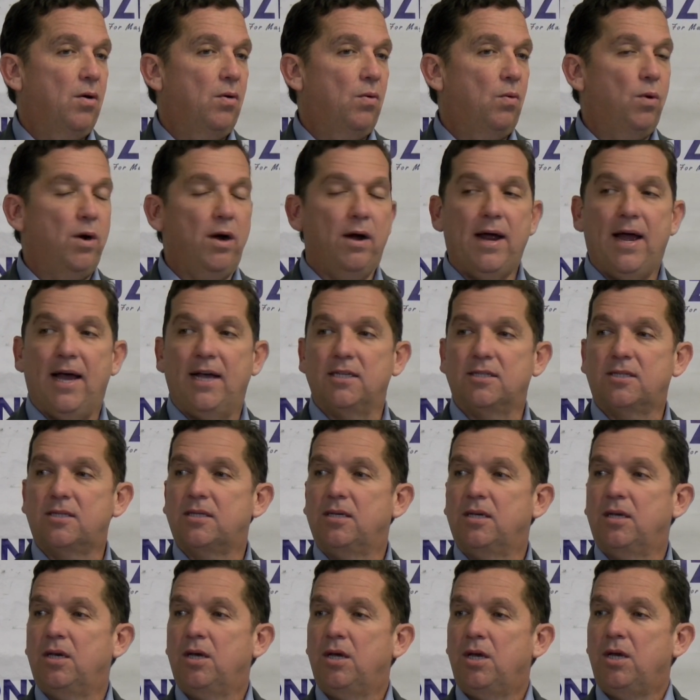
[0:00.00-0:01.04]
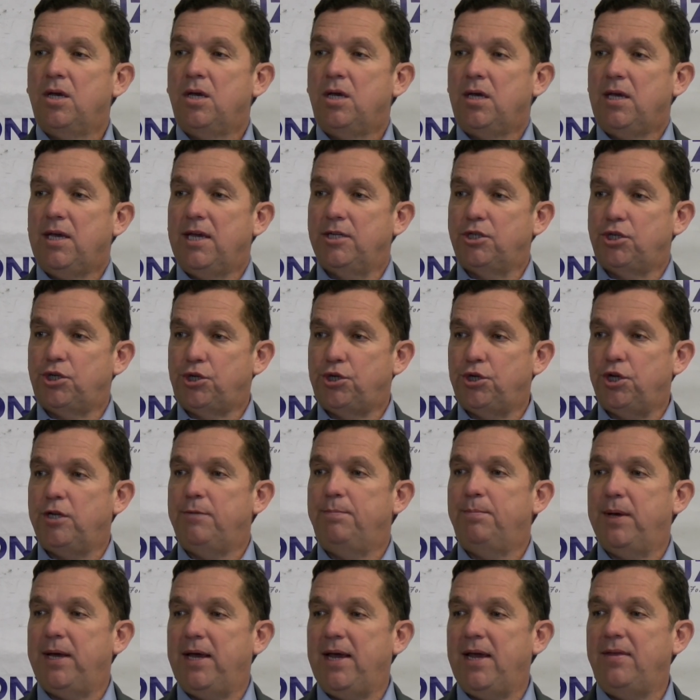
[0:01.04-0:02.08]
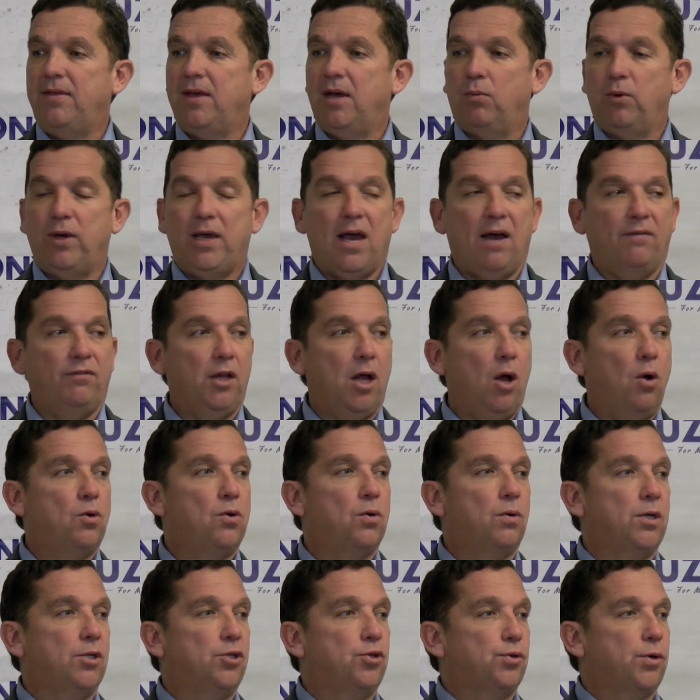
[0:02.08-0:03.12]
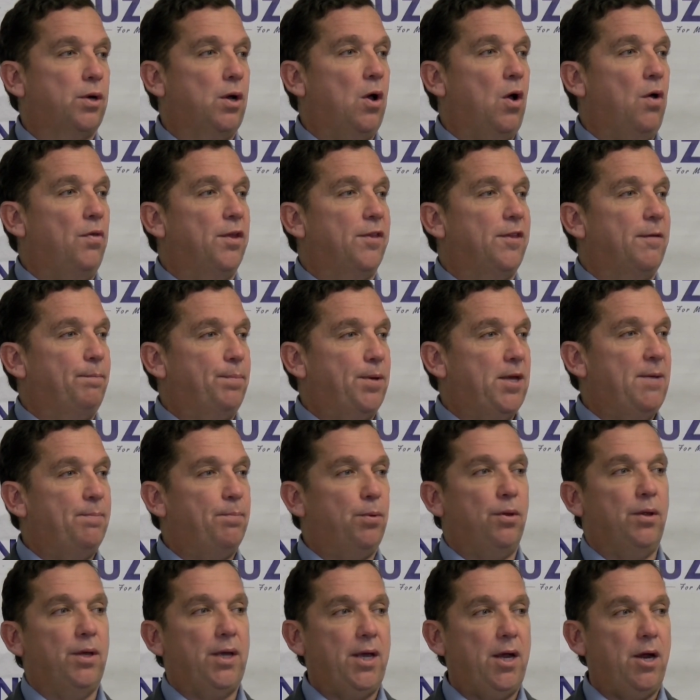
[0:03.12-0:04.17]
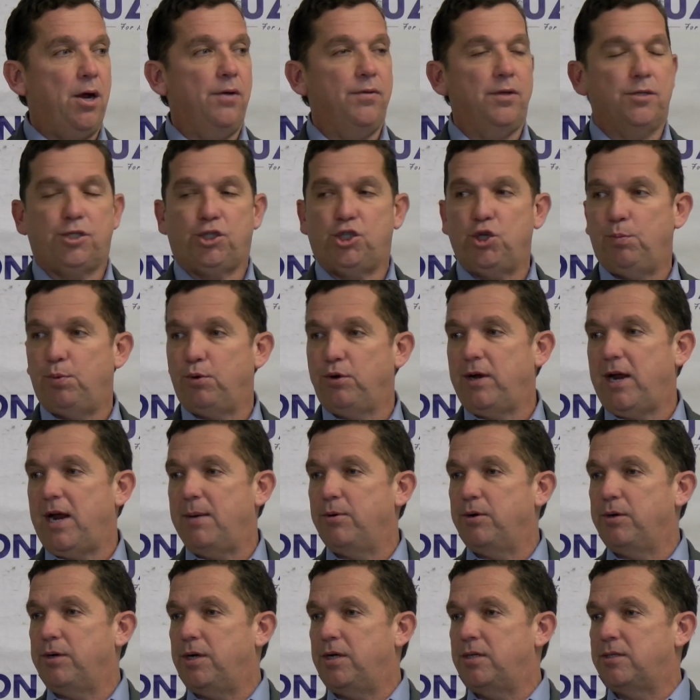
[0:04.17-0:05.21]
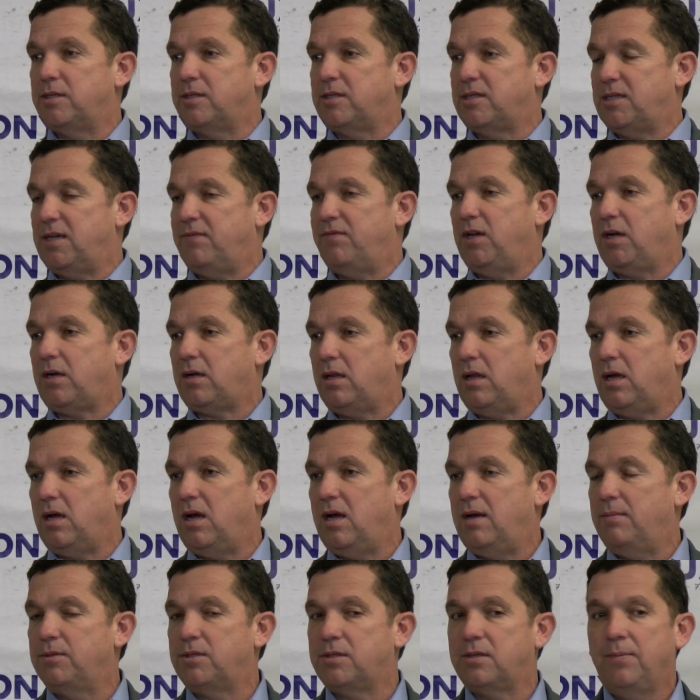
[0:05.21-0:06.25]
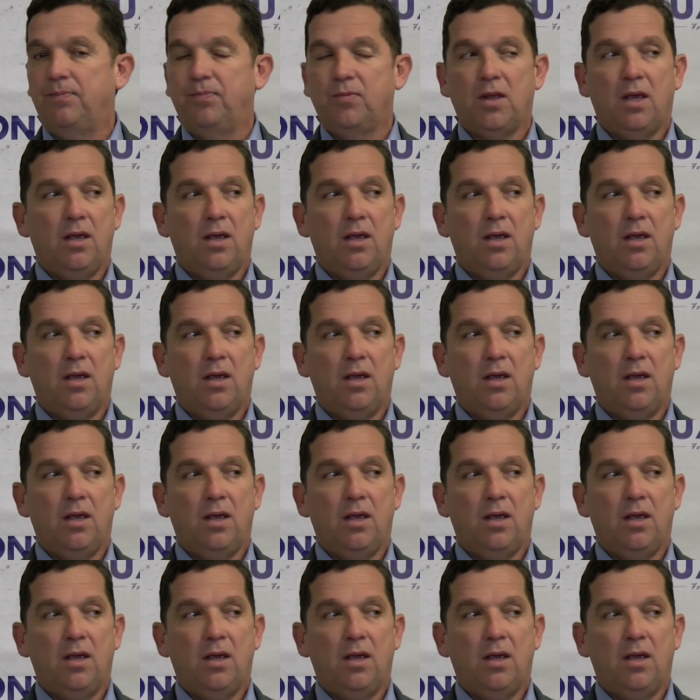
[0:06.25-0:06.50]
whereas it should be that we have local control, that the people here, the super neighborhoods, the civic clubs,